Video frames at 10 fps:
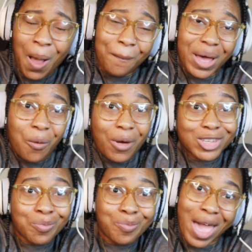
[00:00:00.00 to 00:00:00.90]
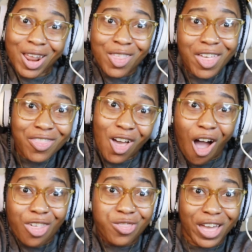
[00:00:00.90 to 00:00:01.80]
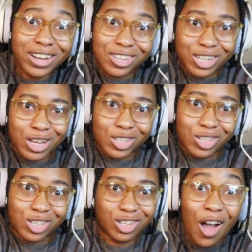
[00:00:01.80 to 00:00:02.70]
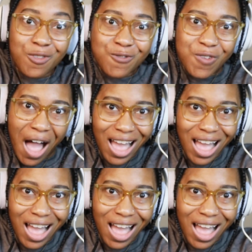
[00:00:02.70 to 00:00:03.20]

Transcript: but what's better than the authentic stuff?